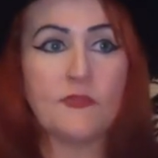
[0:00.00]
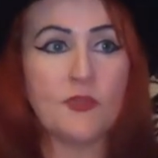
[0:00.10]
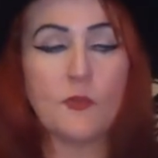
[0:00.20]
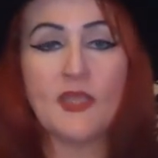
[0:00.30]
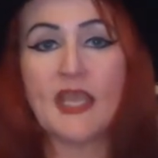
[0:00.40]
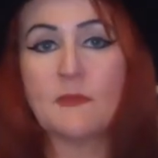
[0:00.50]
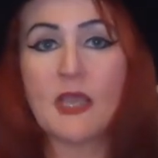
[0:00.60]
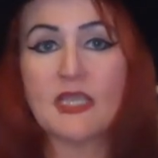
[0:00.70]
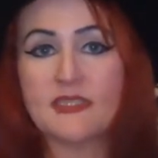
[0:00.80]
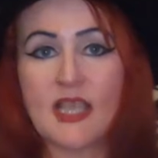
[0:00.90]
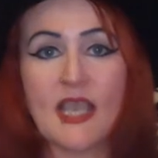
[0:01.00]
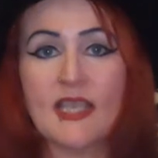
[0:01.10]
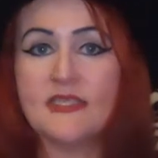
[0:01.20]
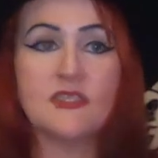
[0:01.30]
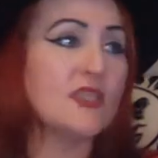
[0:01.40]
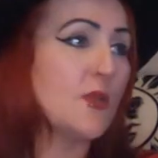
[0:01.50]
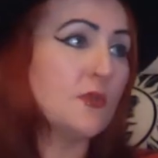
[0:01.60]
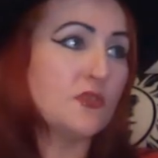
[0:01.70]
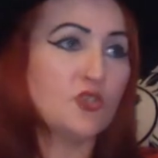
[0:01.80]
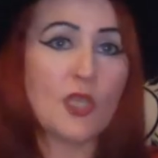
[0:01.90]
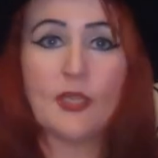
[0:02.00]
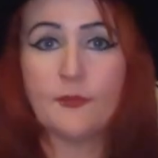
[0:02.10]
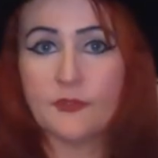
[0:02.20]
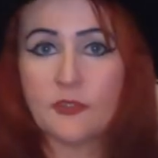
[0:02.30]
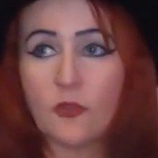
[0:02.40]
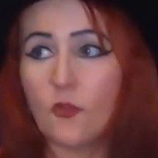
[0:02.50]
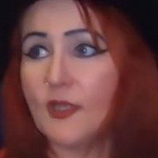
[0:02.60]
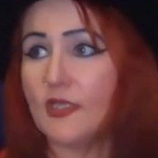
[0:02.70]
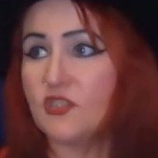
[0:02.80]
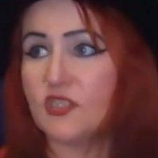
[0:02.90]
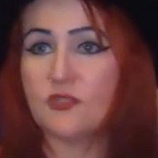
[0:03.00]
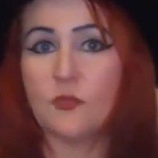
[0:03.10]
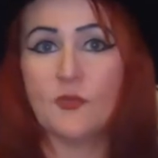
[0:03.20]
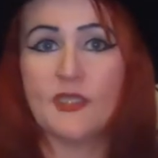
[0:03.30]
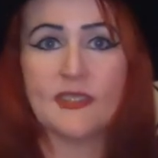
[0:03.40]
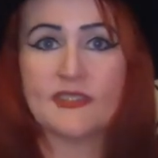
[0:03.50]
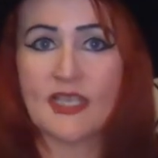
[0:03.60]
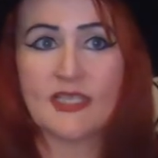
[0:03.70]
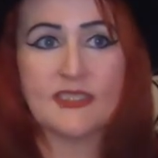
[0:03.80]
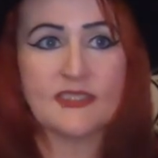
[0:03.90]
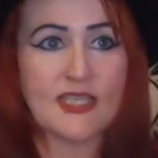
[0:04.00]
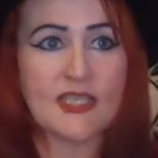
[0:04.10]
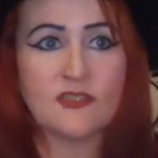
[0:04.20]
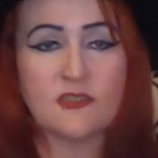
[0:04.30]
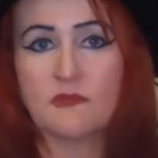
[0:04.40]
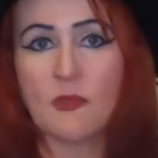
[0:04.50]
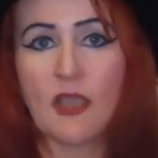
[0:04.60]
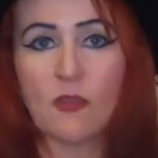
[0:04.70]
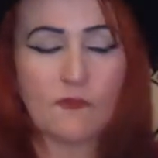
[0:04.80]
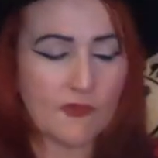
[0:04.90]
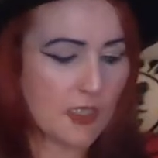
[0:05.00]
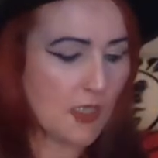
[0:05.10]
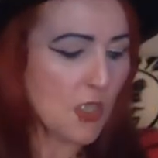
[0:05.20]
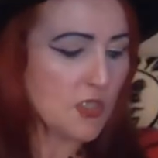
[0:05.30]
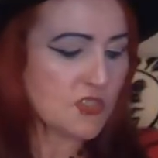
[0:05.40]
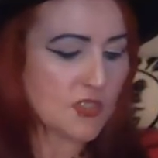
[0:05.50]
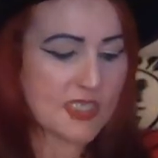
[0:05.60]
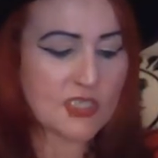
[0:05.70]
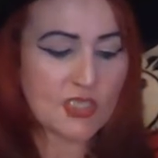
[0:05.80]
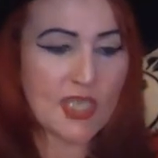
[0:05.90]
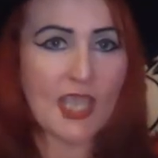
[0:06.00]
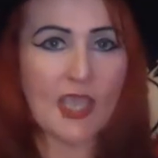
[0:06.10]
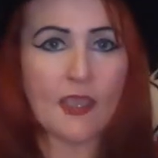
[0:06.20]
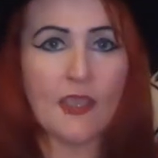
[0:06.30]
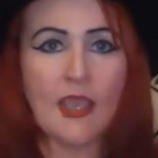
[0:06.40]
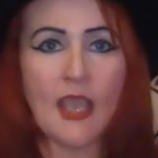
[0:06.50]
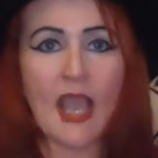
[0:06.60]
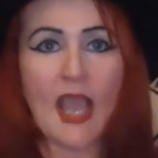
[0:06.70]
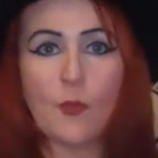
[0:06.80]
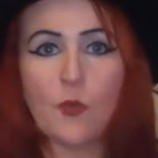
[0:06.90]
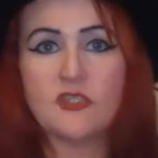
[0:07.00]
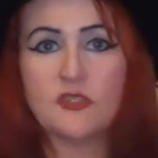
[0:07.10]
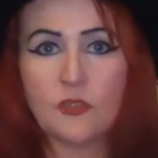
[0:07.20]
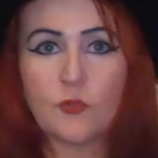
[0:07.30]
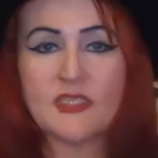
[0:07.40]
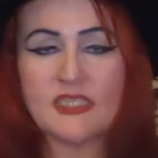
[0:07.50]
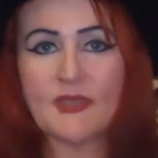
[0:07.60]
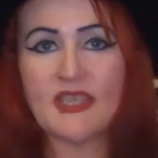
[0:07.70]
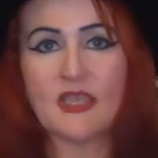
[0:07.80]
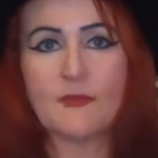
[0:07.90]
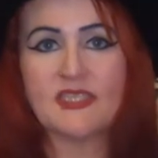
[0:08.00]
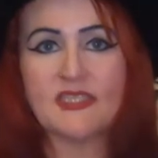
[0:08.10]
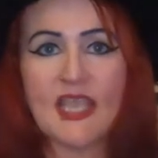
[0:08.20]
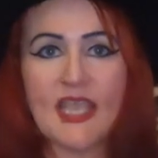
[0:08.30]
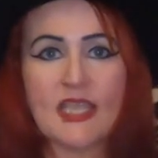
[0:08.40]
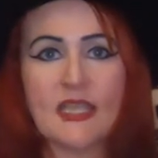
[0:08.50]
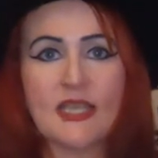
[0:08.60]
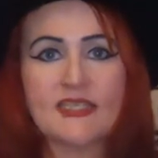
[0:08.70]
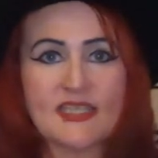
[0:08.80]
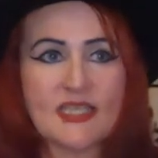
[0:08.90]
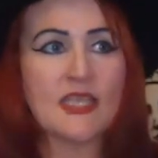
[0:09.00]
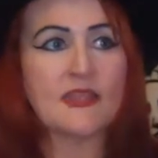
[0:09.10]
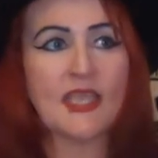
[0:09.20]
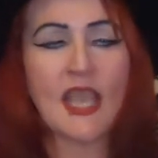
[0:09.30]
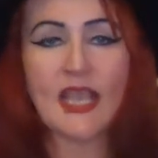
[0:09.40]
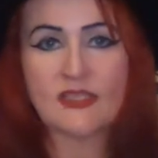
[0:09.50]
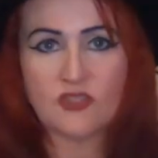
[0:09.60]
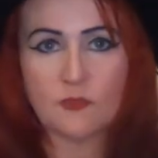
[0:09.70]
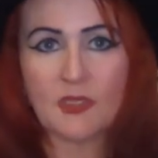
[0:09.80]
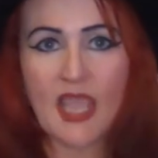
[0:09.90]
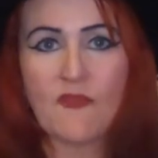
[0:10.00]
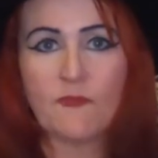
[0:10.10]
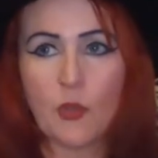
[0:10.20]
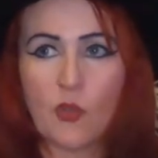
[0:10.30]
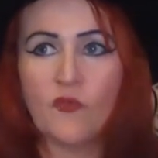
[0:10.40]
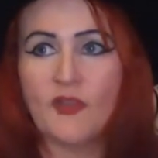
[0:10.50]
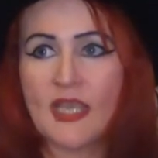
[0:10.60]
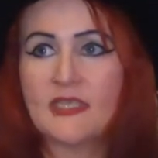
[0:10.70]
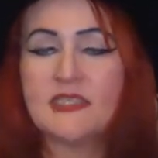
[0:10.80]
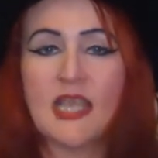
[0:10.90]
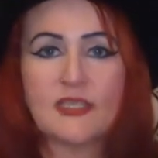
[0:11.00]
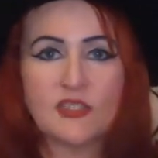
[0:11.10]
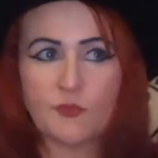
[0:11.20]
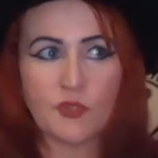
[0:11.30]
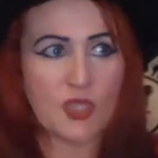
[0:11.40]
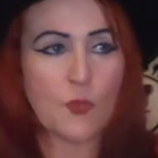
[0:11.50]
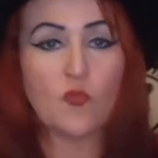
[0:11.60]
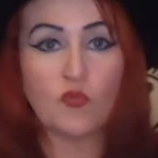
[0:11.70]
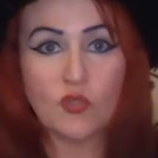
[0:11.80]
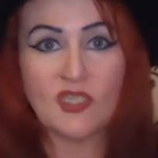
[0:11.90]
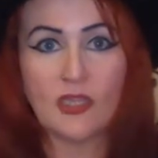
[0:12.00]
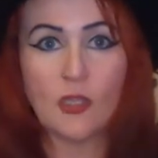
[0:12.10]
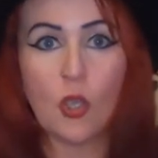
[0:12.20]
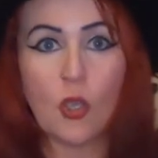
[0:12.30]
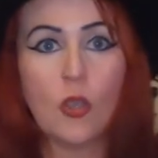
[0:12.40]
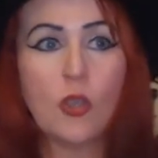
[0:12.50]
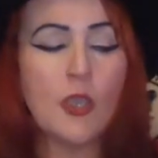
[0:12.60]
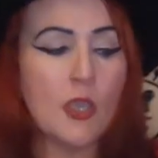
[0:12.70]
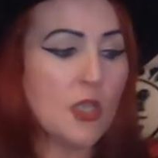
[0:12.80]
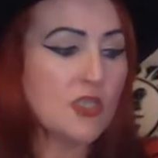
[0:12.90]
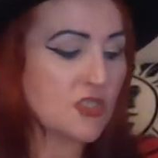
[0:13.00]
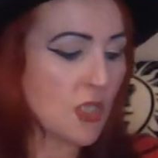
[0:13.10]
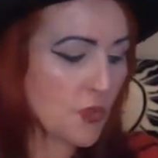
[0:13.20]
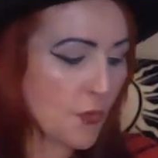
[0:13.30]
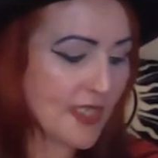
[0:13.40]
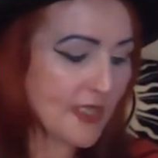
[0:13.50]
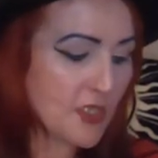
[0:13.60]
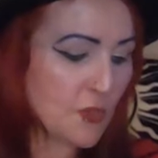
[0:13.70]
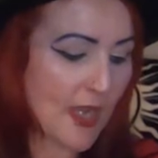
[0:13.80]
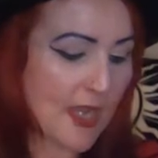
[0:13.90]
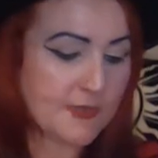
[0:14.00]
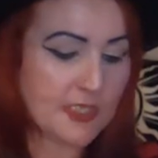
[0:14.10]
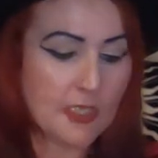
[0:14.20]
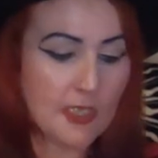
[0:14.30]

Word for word: They only had my size, and they were a drowned Chloe because she's only a size 10 to 12. So this year I wasn't going to make that mistake, and I seen that they had some left both in our sizes, but they were running low. So I quickly grabbed